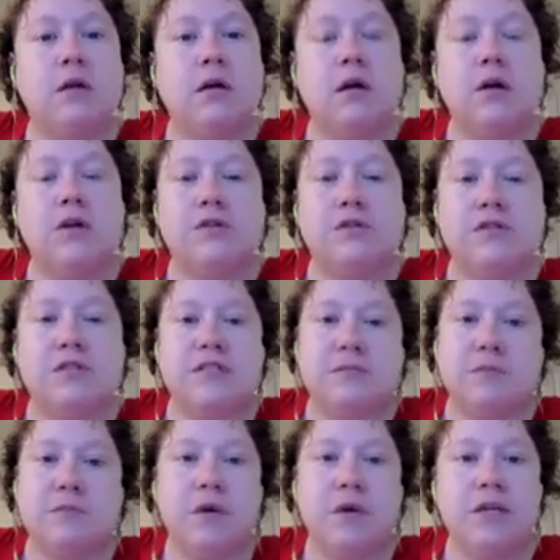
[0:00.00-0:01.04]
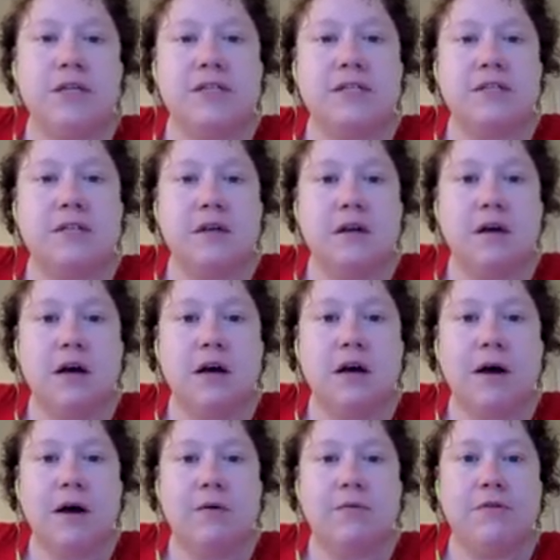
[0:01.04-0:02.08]
So this was
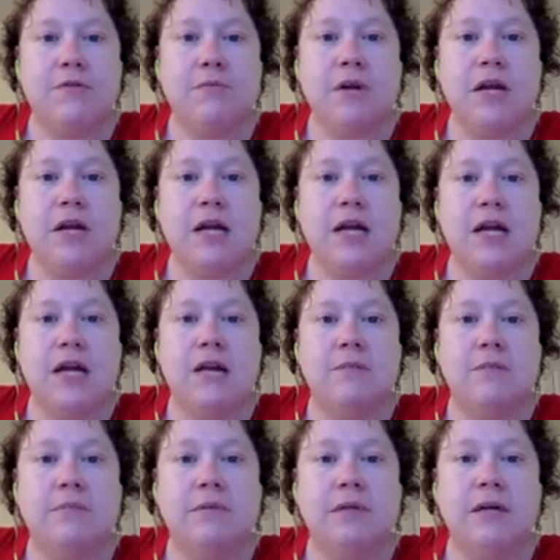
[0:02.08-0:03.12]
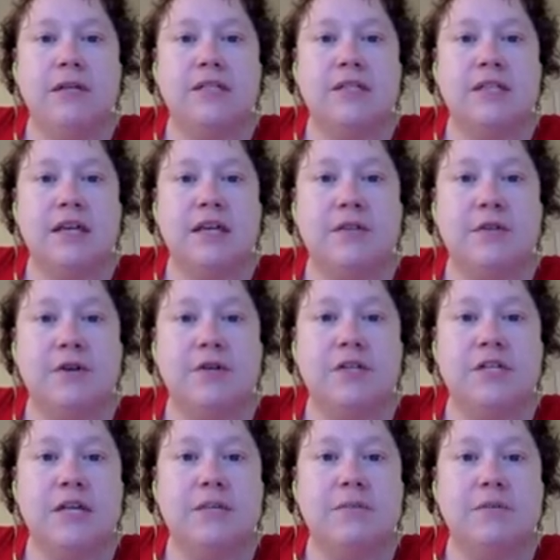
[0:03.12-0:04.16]
about 3 plus like
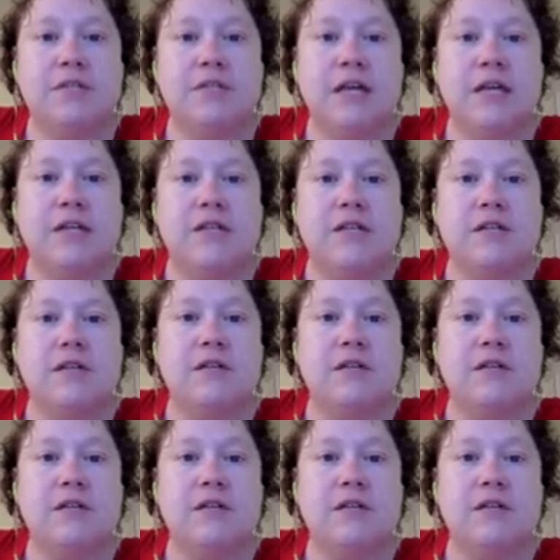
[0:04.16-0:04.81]
13%